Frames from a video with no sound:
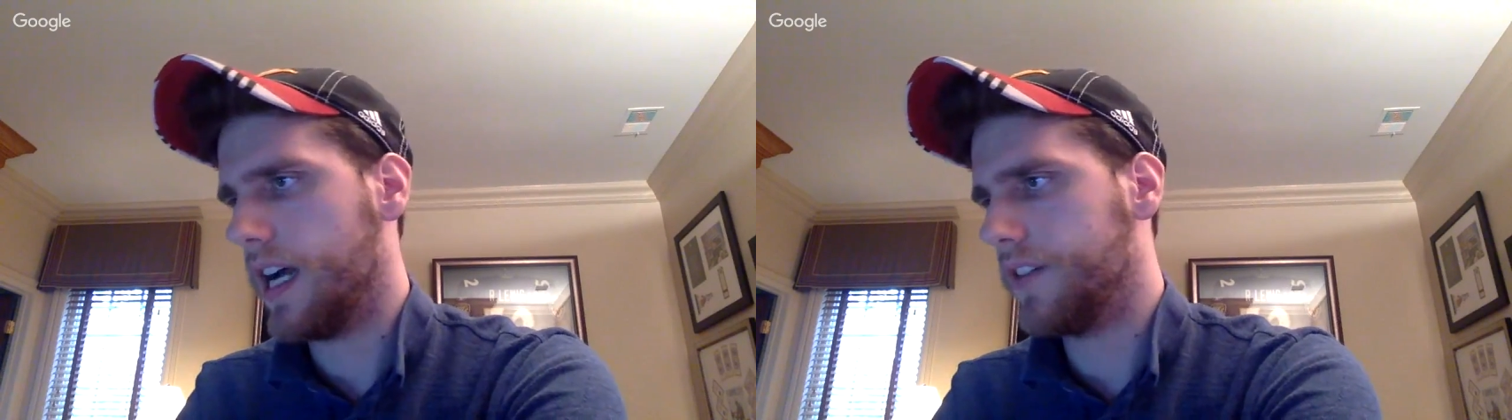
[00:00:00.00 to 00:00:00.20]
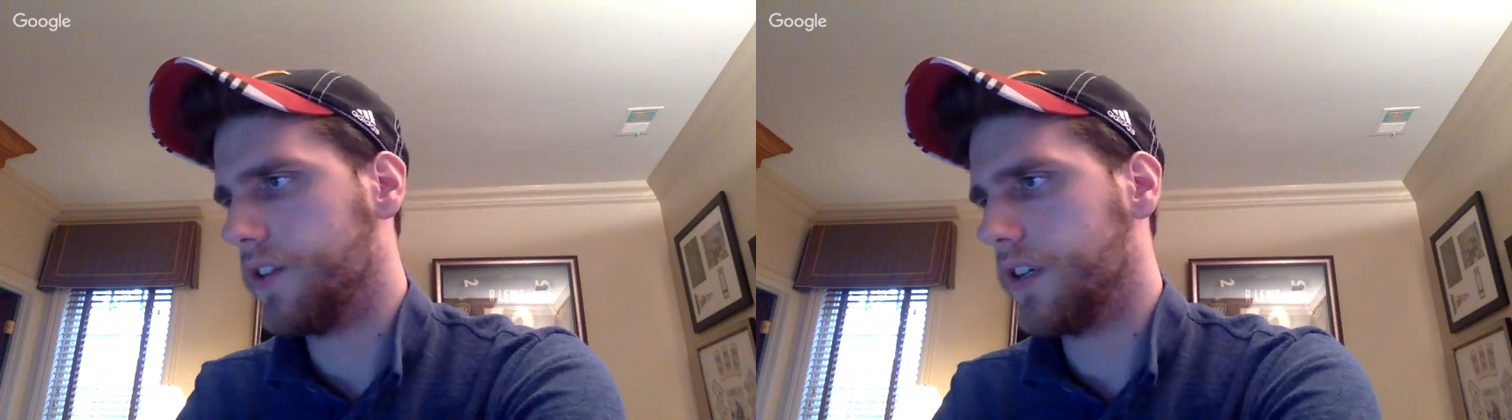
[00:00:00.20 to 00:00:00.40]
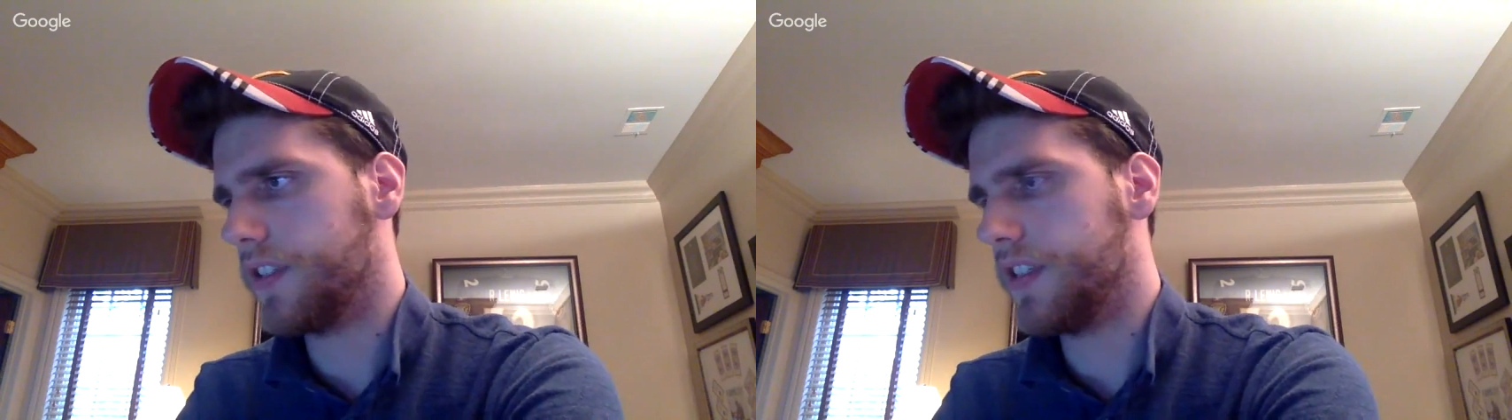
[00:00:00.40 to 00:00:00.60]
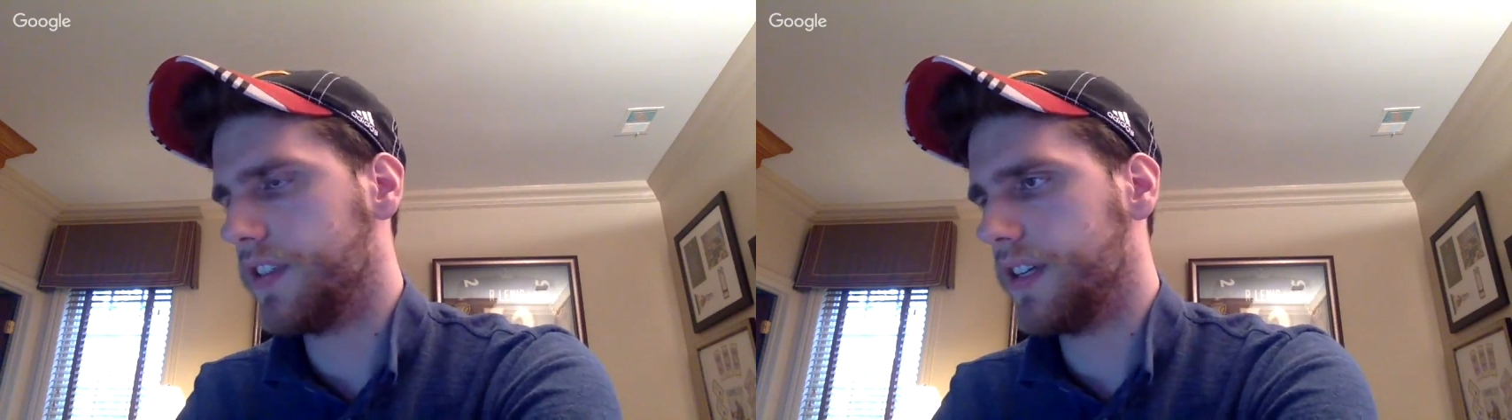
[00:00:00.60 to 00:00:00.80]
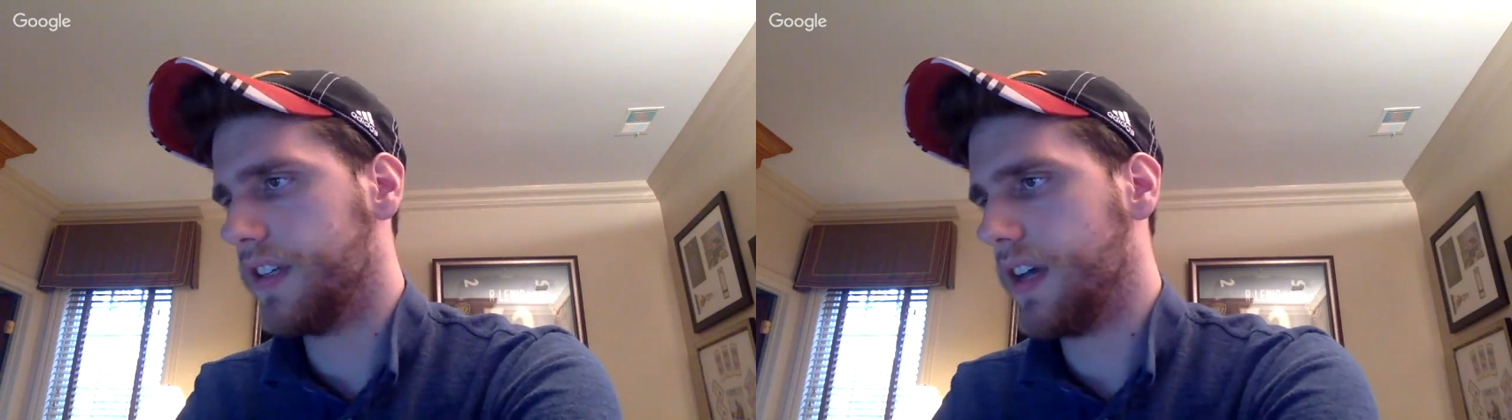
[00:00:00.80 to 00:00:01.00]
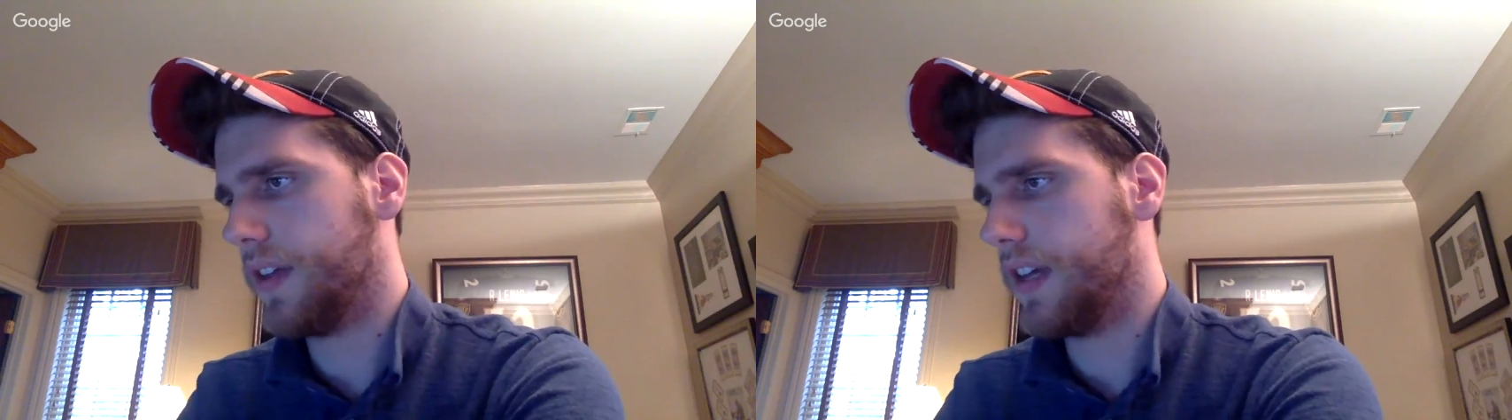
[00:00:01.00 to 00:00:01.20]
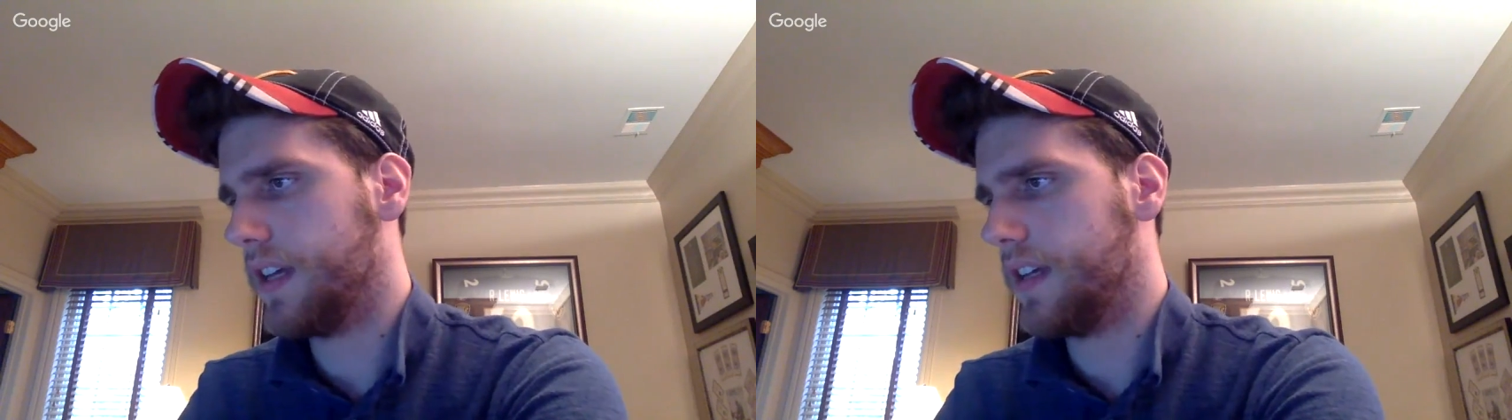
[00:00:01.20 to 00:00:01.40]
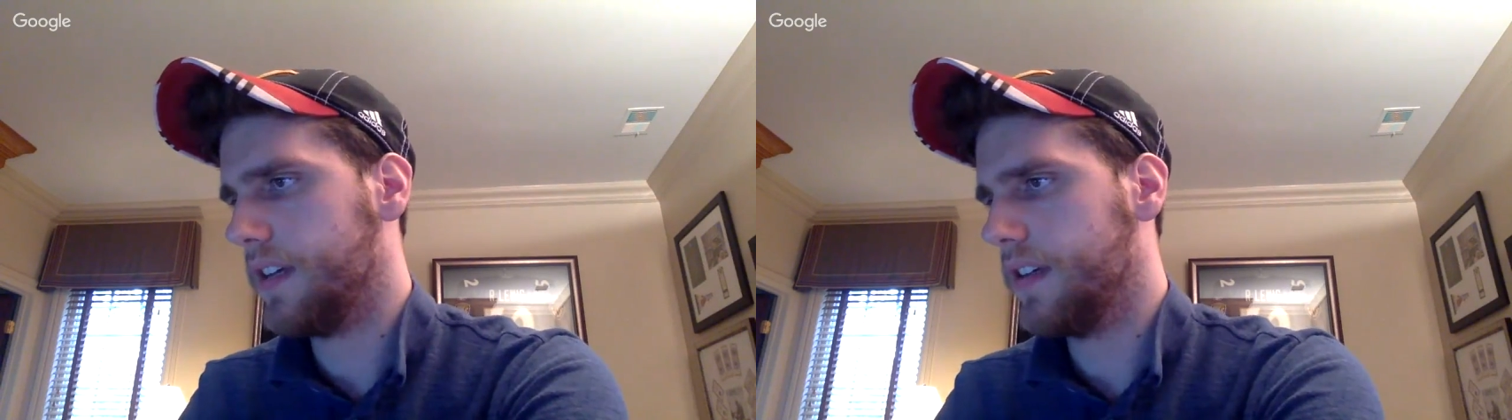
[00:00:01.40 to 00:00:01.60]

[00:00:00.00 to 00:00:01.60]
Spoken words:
as long as he stays healthy.